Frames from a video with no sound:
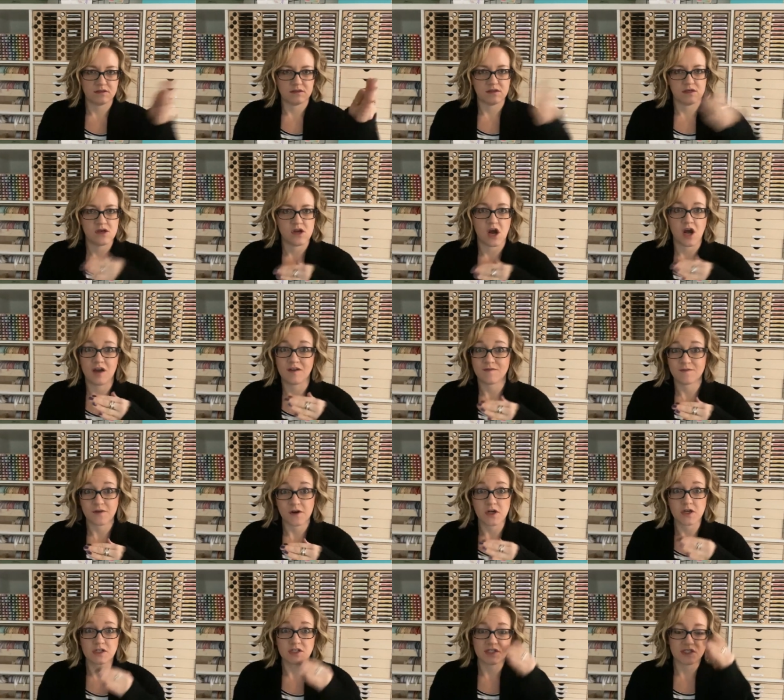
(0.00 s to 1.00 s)
not
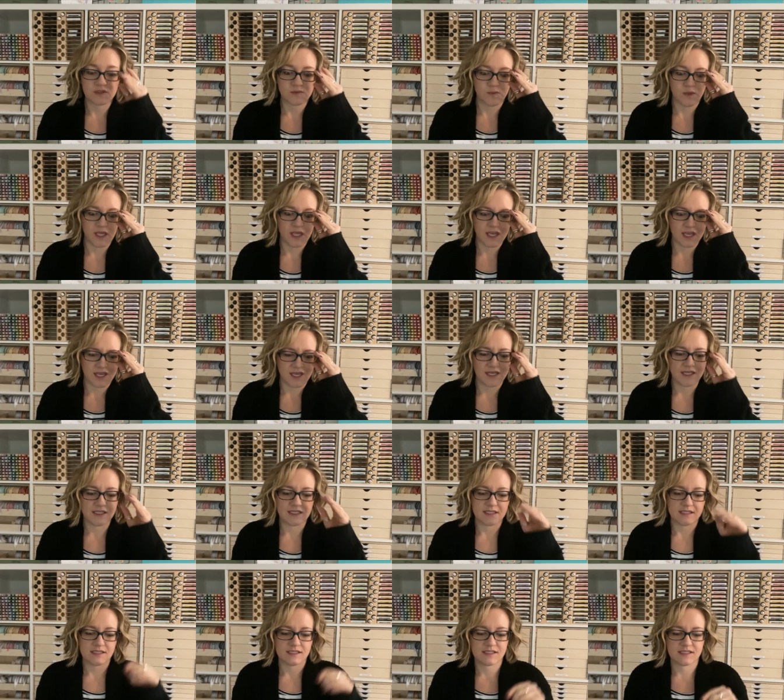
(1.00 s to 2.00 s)
first
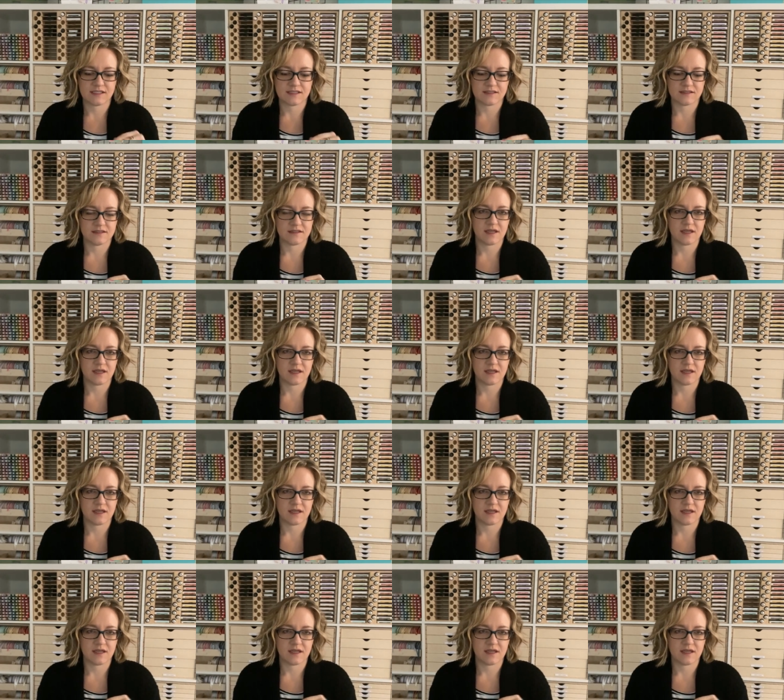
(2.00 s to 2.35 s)
because